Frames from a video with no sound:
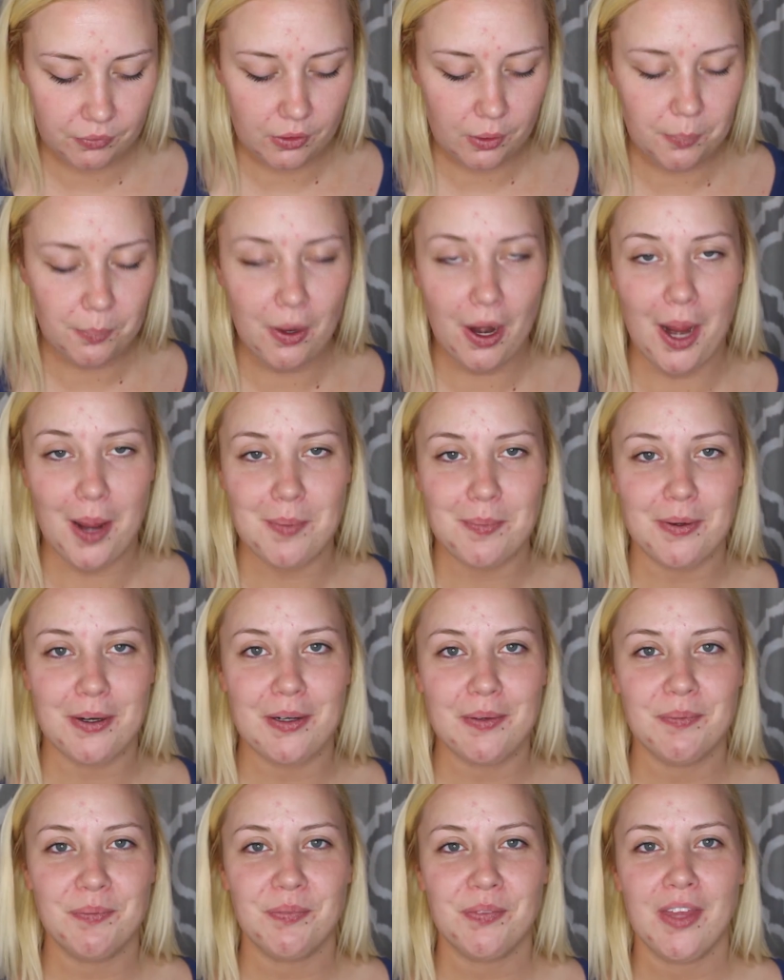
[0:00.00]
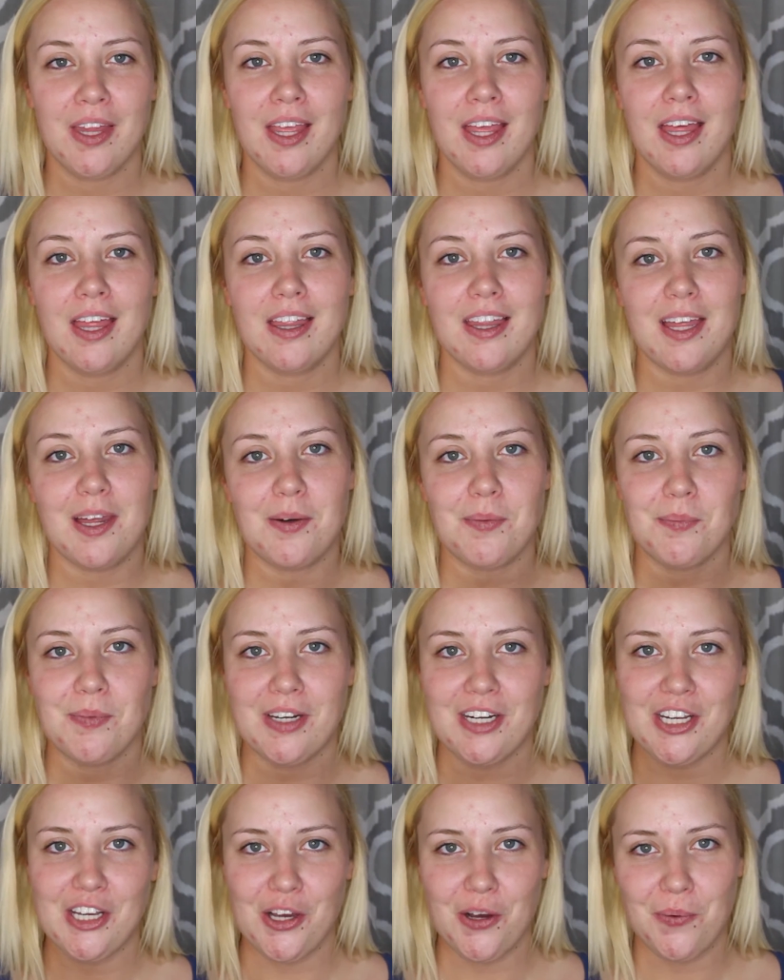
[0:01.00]
the primer that I'm
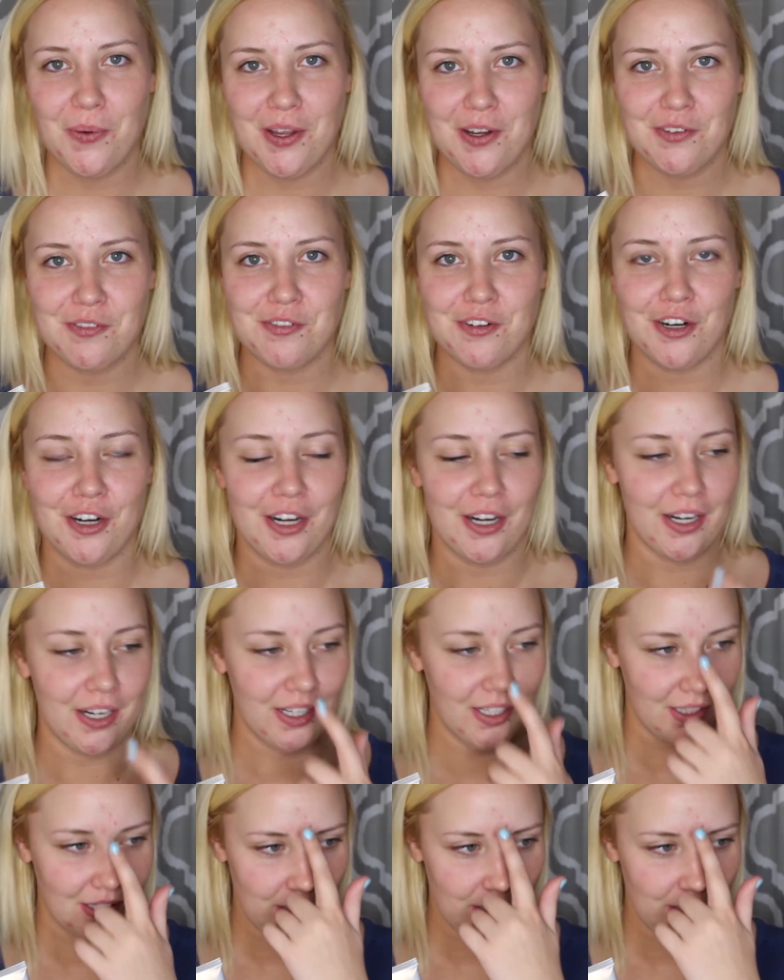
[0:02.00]
going to go in for